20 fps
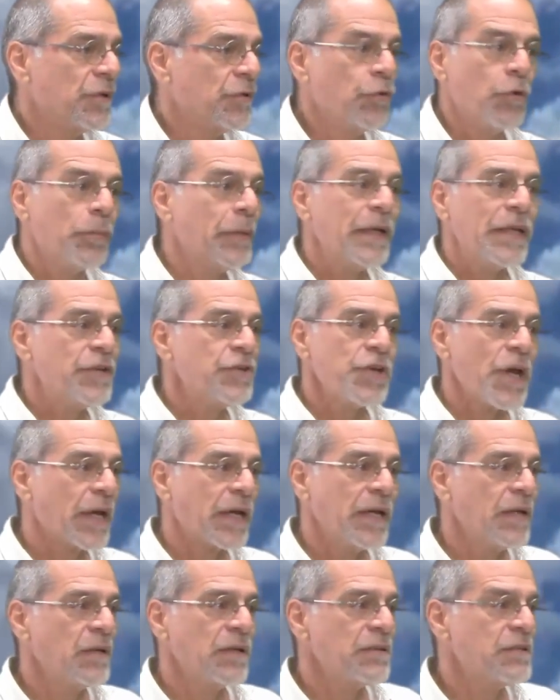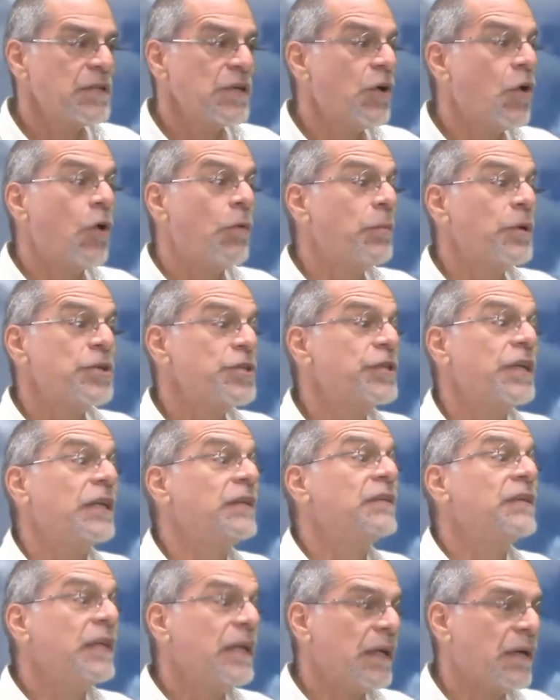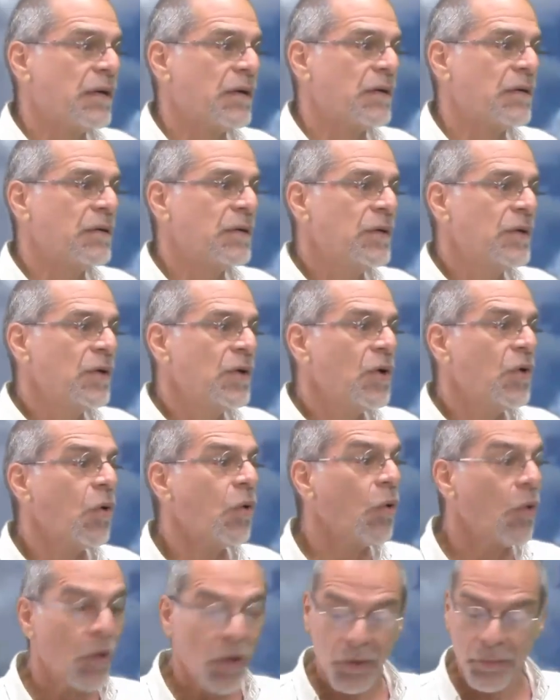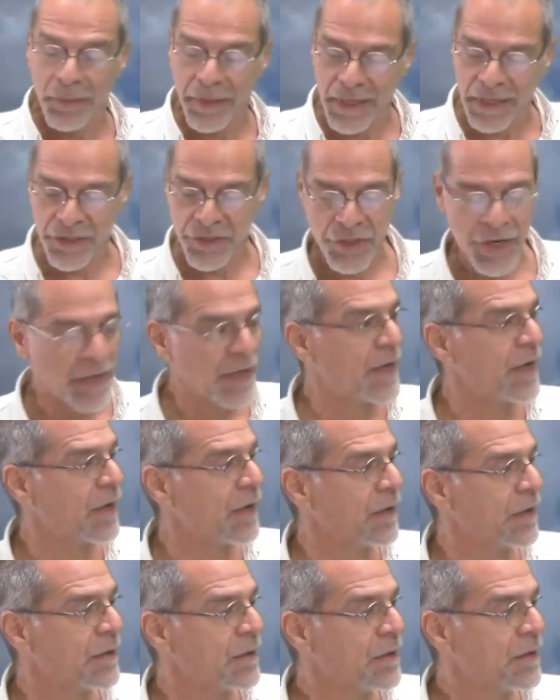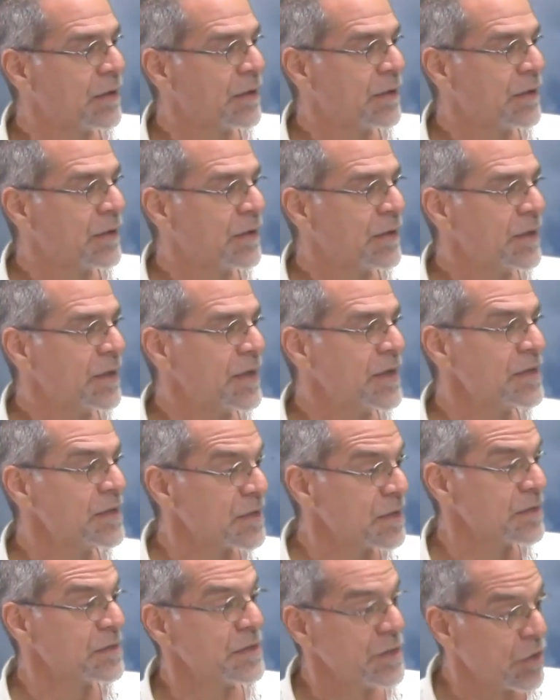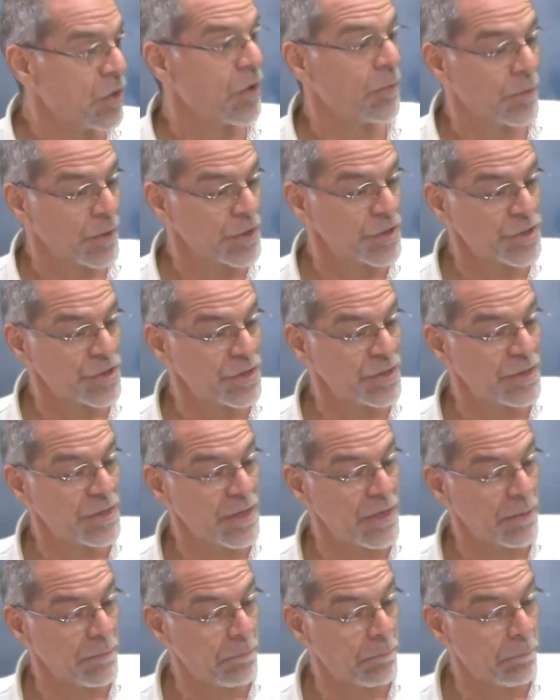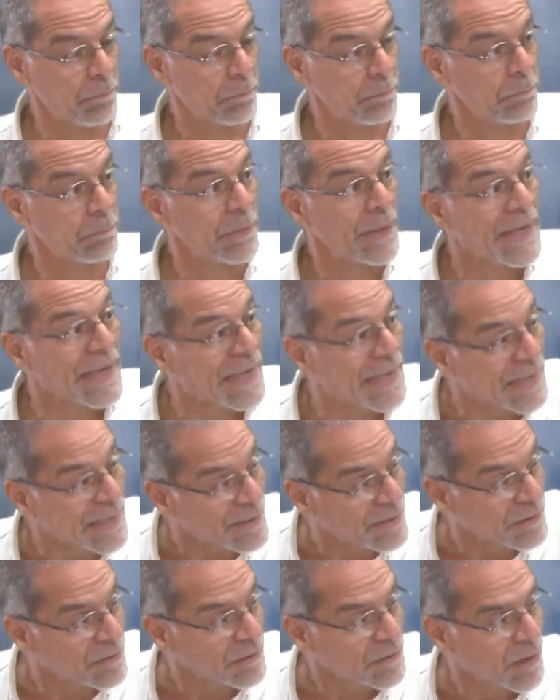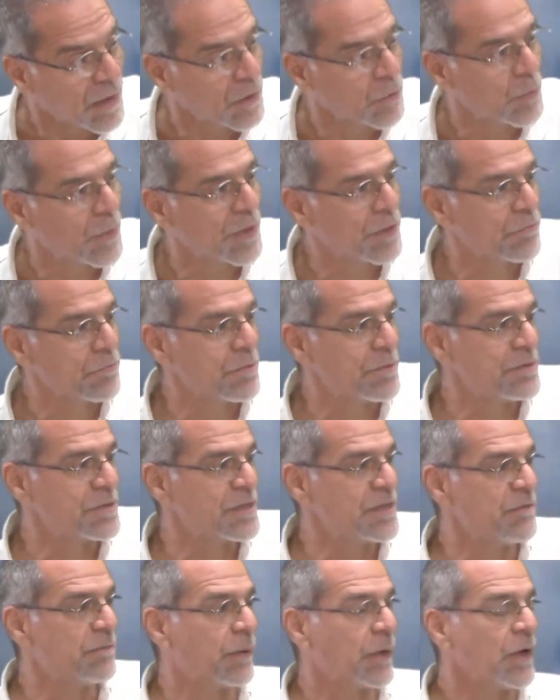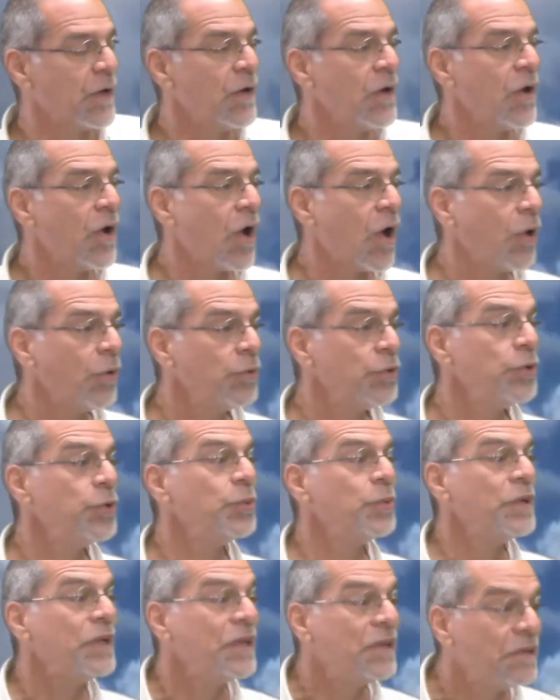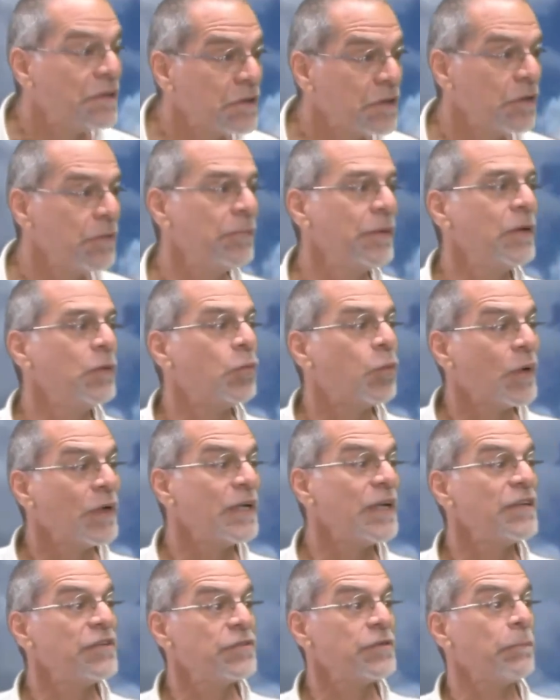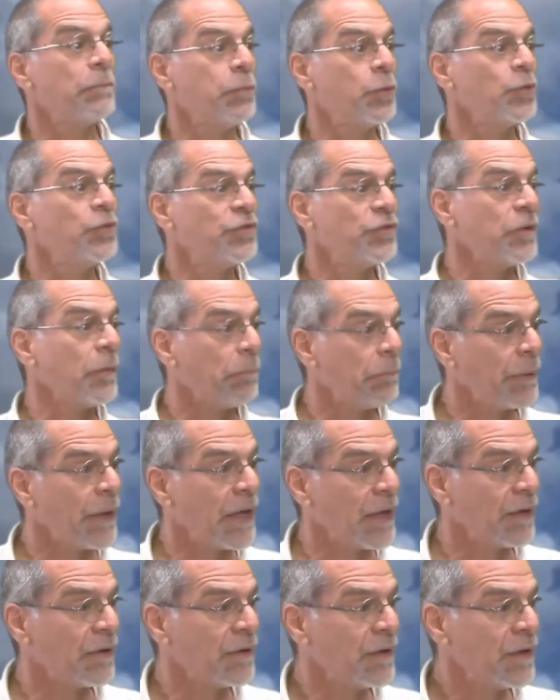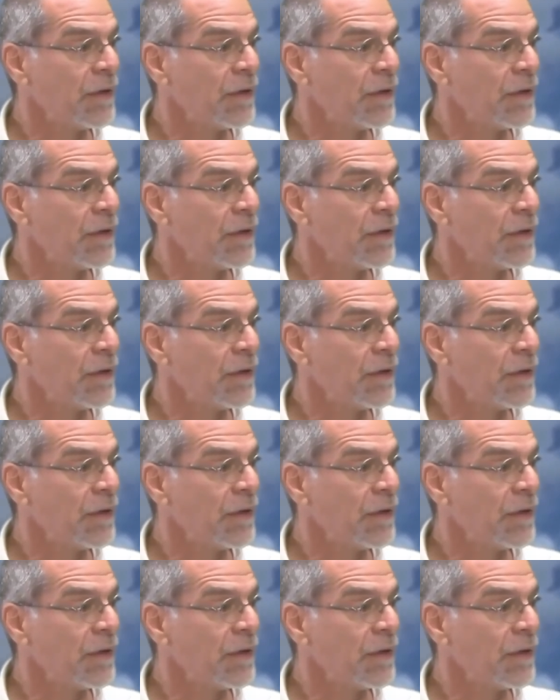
Nobody checking to see how much they take. All we are checking is to see how much they paid and whether we receive. But how do you determine what they're supposed to pay?